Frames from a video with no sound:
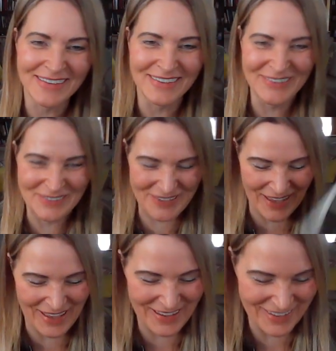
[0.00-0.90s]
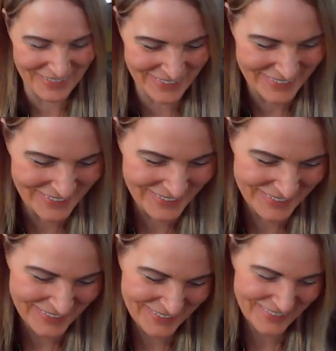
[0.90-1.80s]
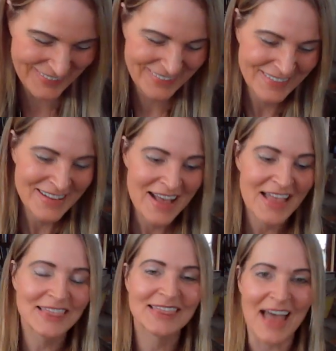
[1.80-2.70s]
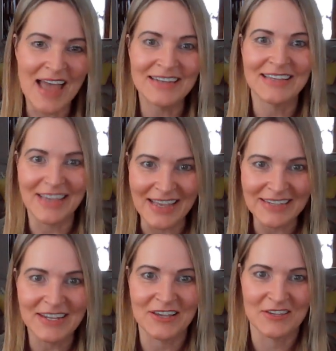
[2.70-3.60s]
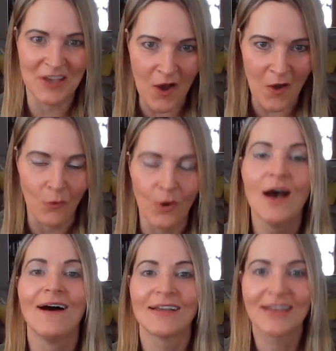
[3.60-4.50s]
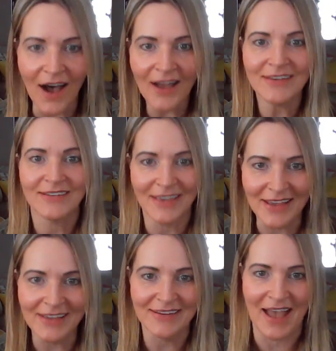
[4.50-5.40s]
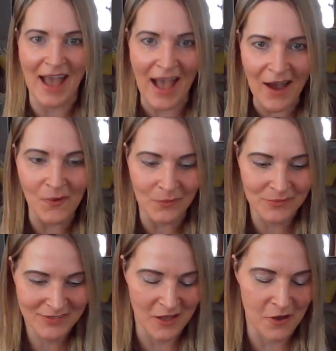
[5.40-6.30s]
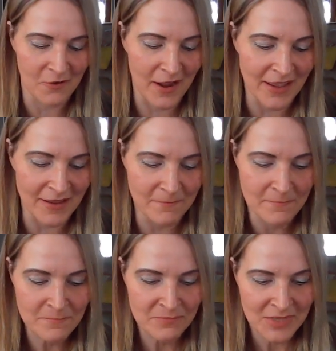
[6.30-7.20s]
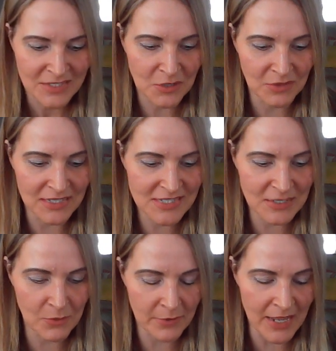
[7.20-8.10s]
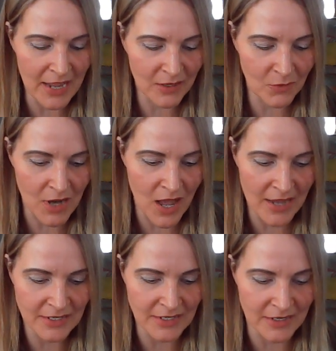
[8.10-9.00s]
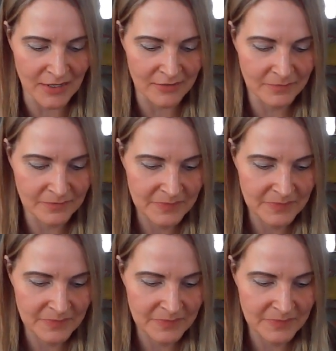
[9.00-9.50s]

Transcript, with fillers: okay. let it go. Cut it out. All right. So let's see what we got going on here.